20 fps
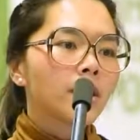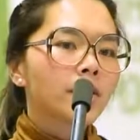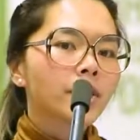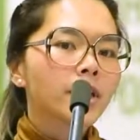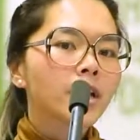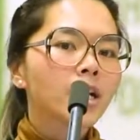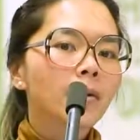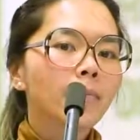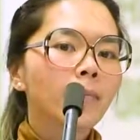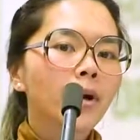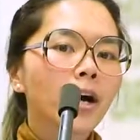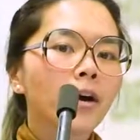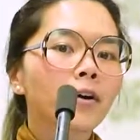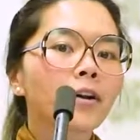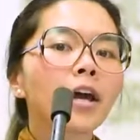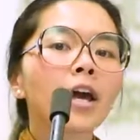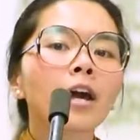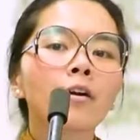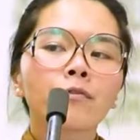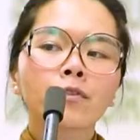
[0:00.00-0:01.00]
Think about
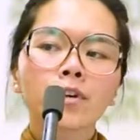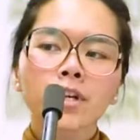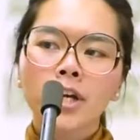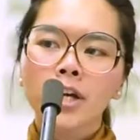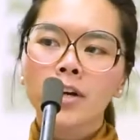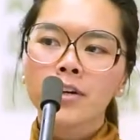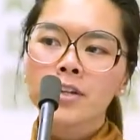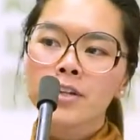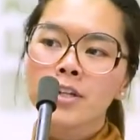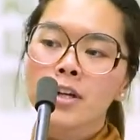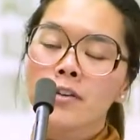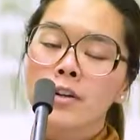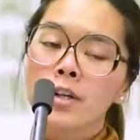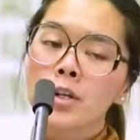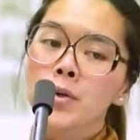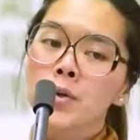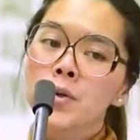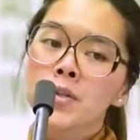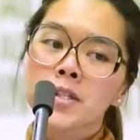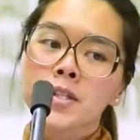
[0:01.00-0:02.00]
everyday
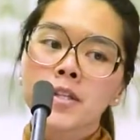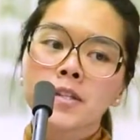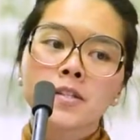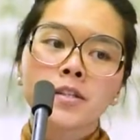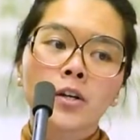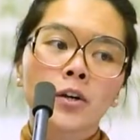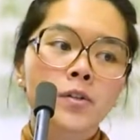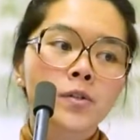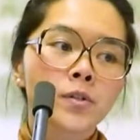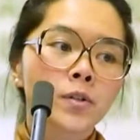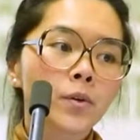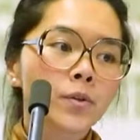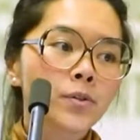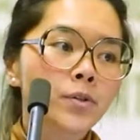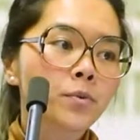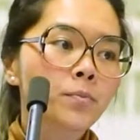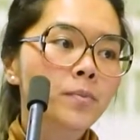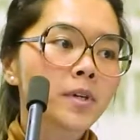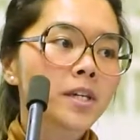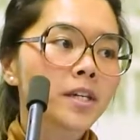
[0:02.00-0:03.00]
ordinary users on
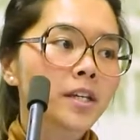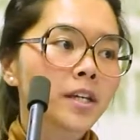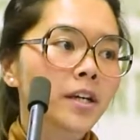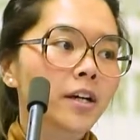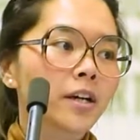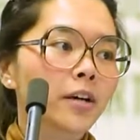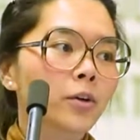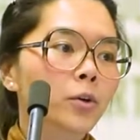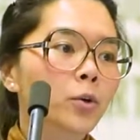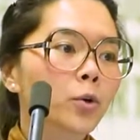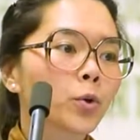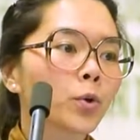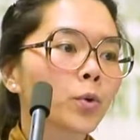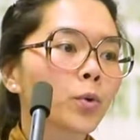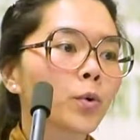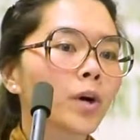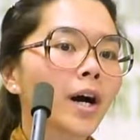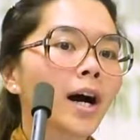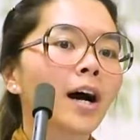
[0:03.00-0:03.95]
social media who,